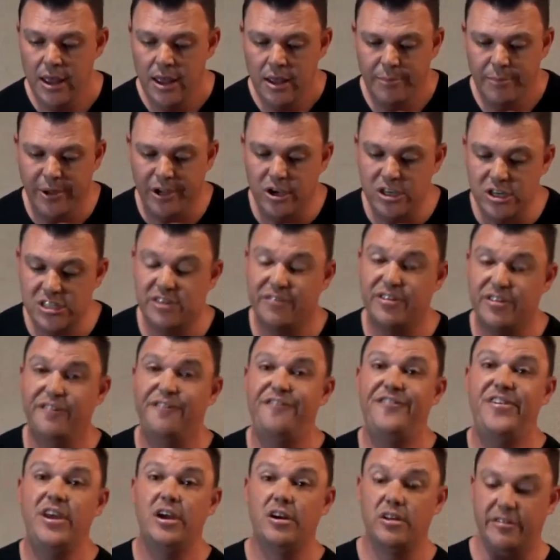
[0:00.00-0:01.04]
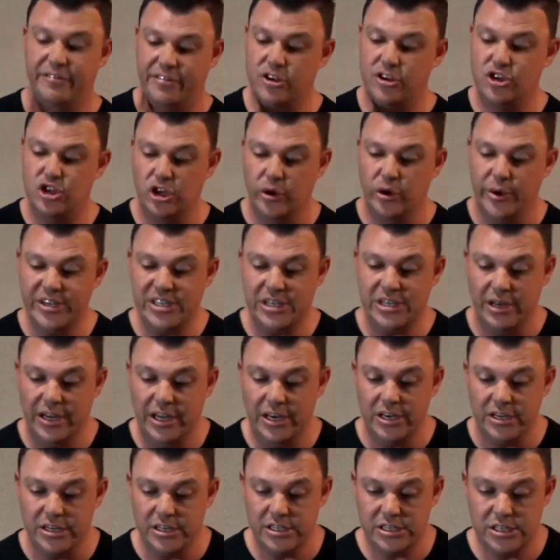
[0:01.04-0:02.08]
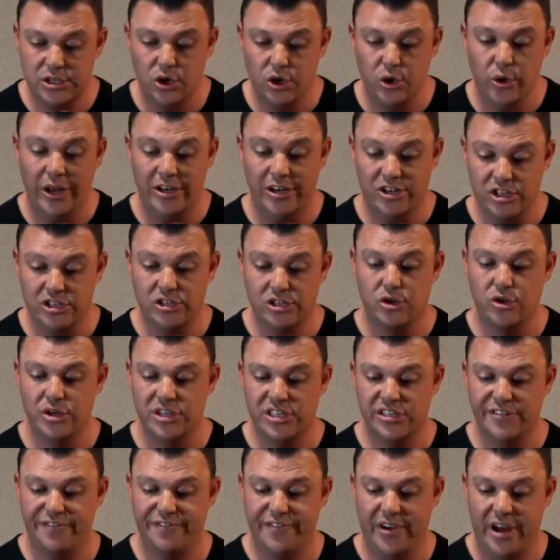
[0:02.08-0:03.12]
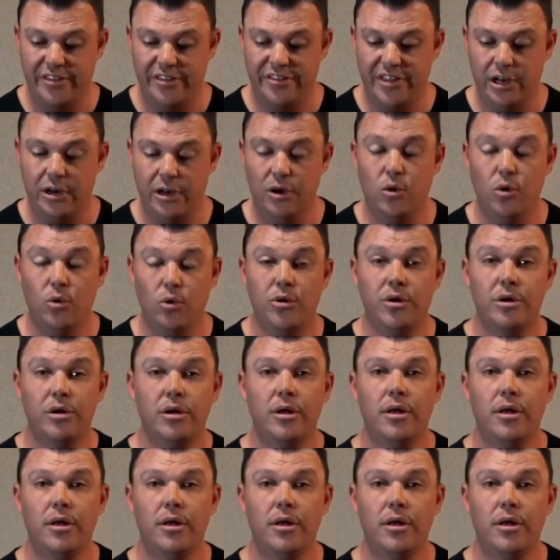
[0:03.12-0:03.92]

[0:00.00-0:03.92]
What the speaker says: because of the fear of the Jewish leaders who had just crucified their Lord.